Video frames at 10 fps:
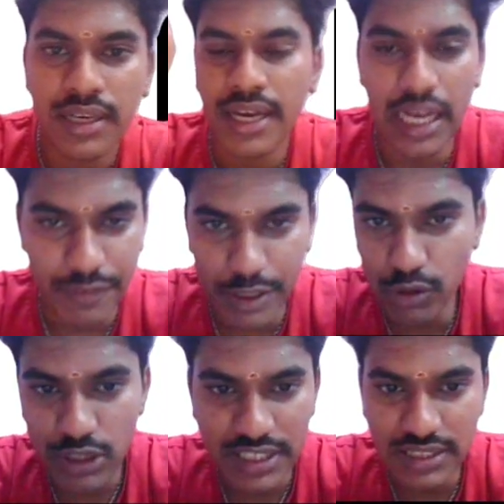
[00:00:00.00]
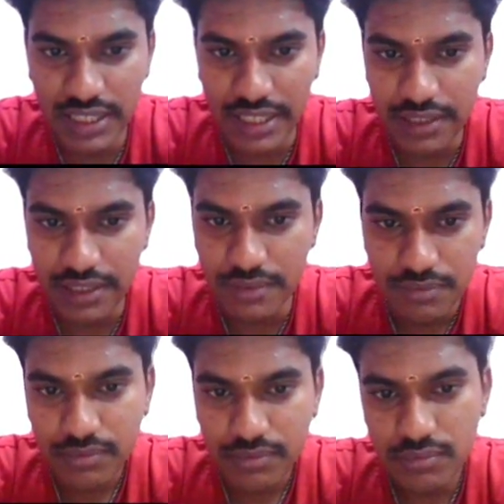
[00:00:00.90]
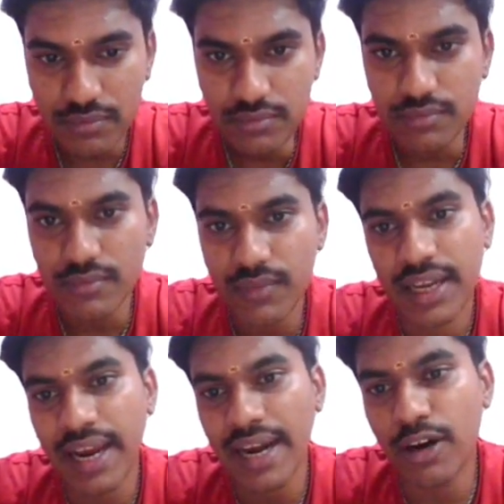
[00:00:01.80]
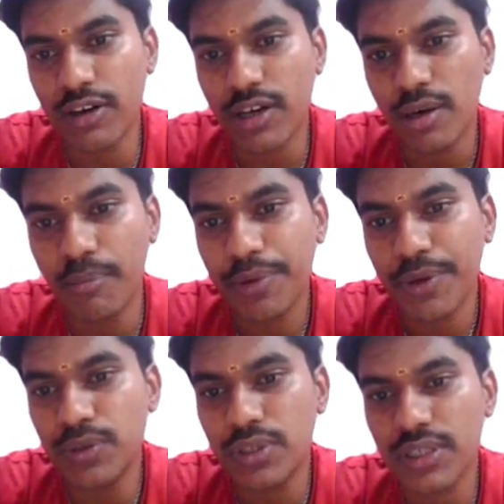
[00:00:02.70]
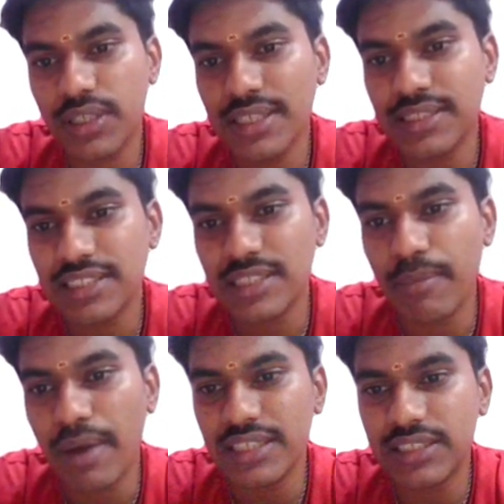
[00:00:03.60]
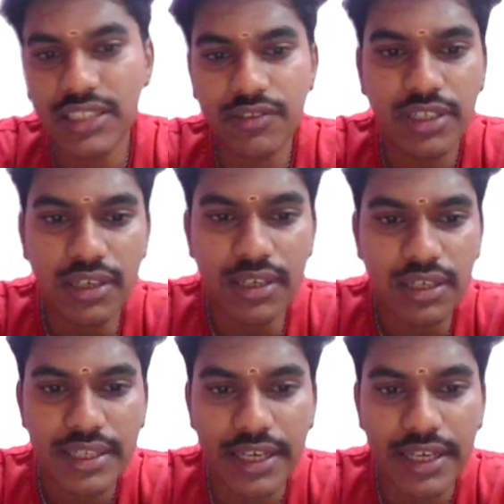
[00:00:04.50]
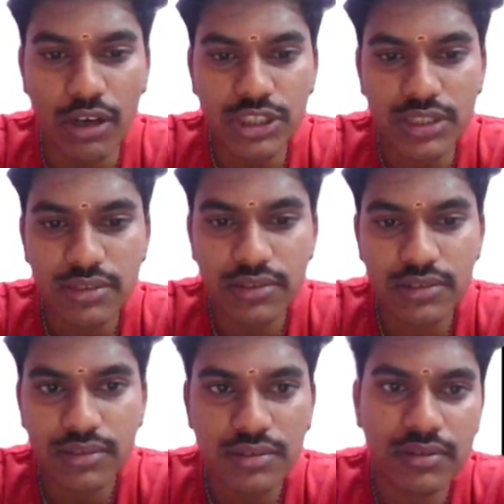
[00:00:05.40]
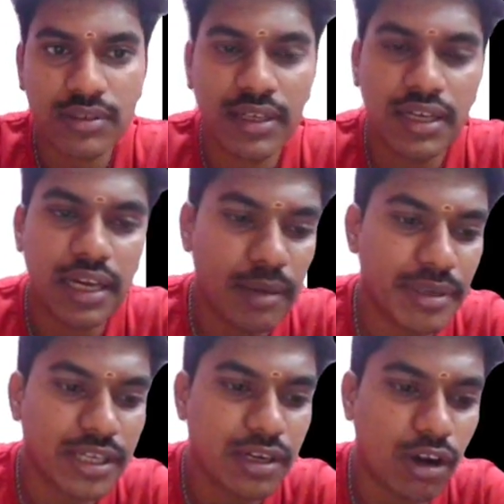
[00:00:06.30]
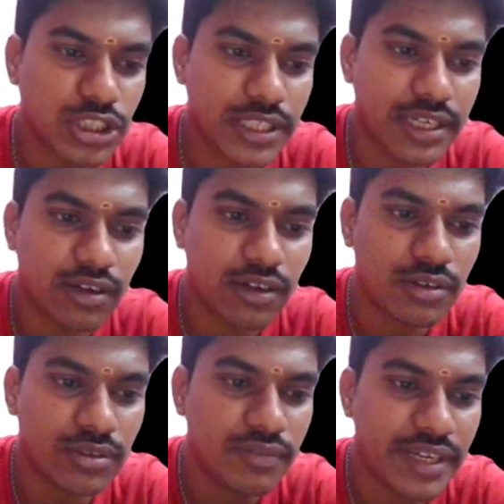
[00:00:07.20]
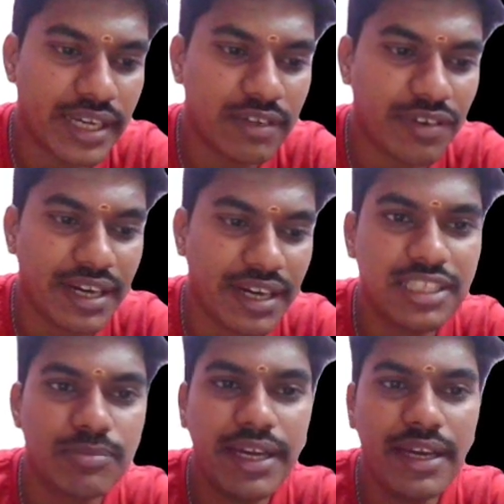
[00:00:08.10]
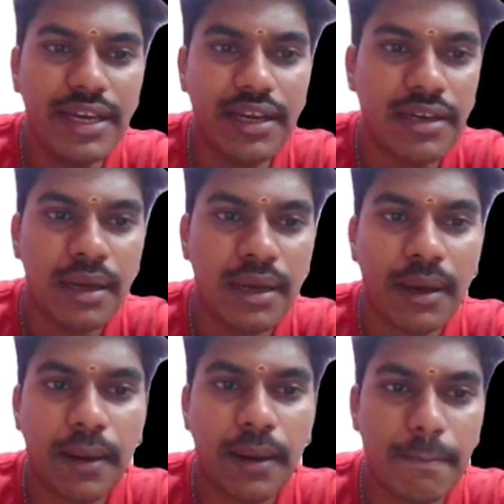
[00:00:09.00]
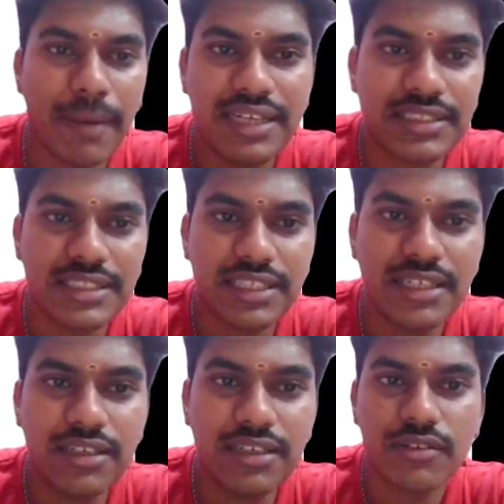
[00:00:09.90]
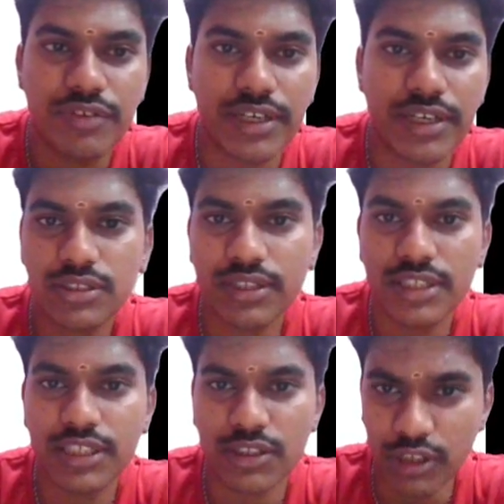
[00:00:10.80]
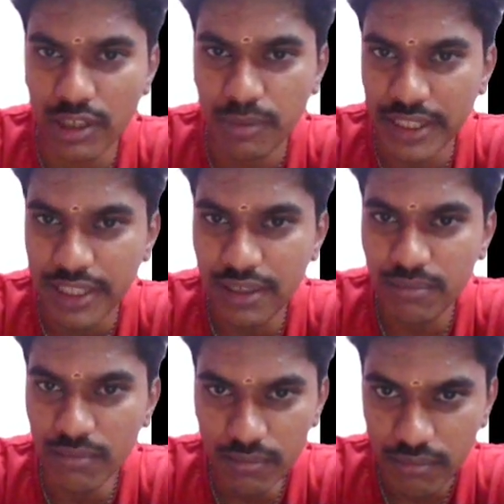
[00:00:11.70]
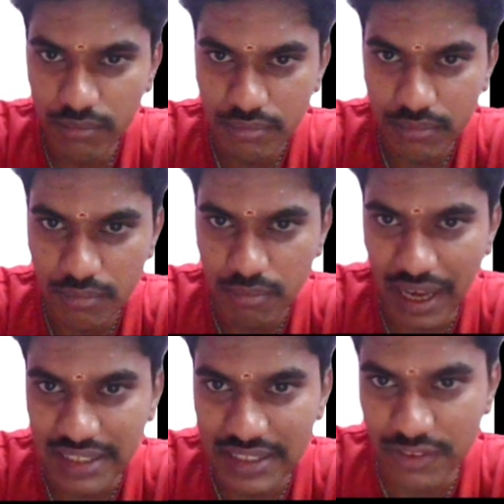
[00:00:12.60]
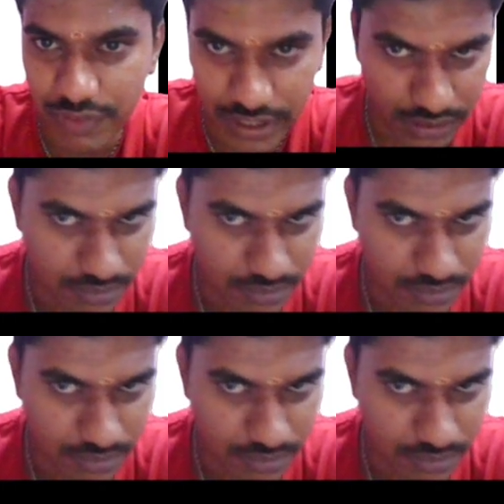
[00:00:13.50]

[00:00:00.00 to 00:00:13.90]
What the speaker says: If I know these three, can I not compute this as the balancing figure, the cost? If in the cost we can find this by balancing figure. So this is going to be the balancing figure.